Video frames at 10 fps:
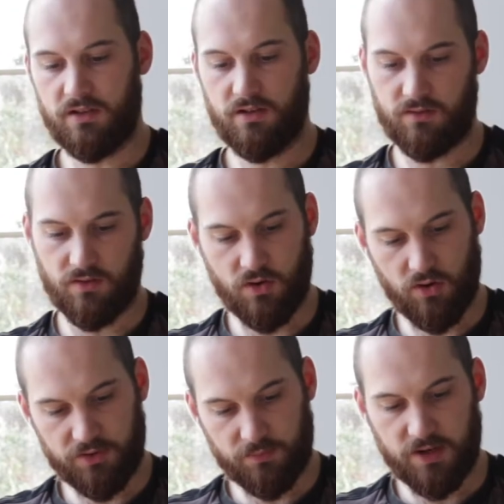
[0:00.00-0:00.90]
are
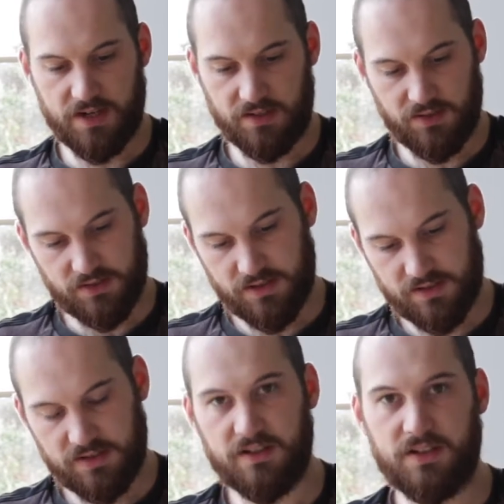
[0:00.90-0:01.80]
not presents.
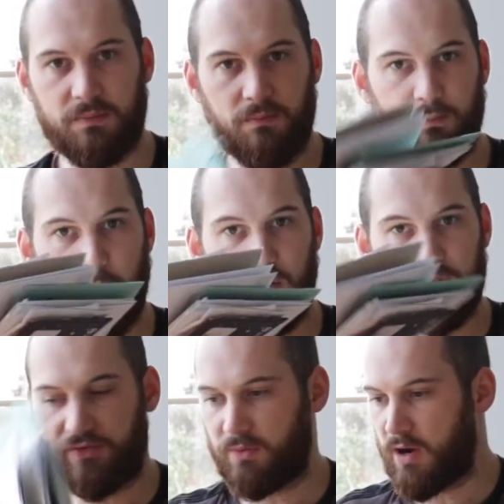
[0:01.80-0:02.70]
This is
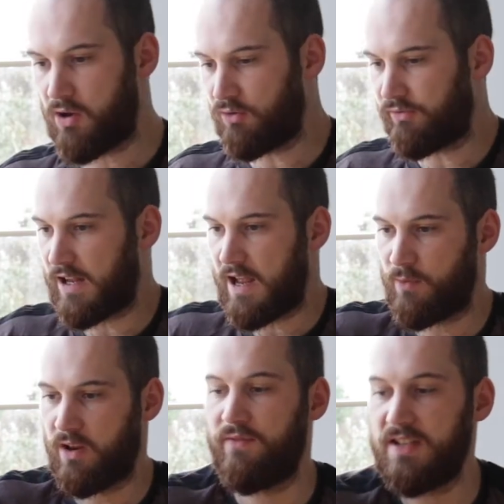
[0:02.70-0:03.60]
posts from my old flat
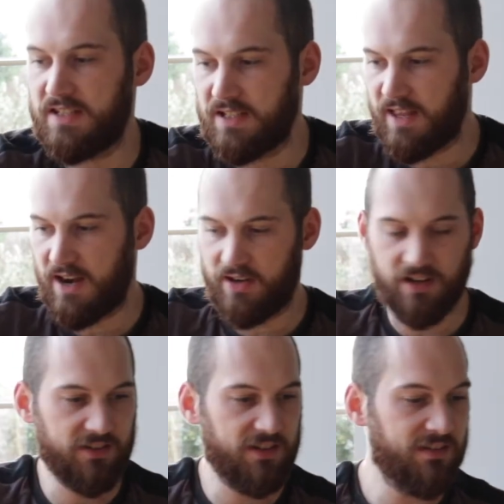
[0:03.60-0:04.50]
when I visited there in
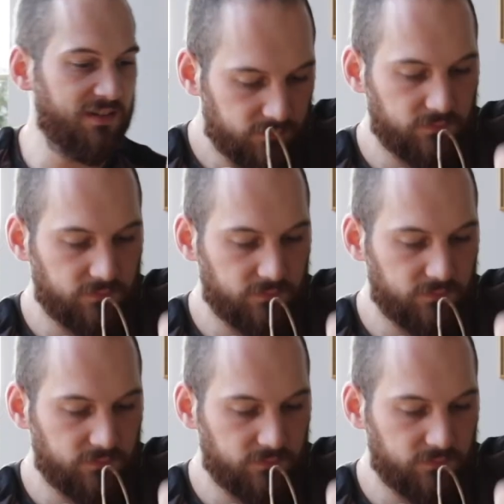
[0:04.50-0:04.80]
London.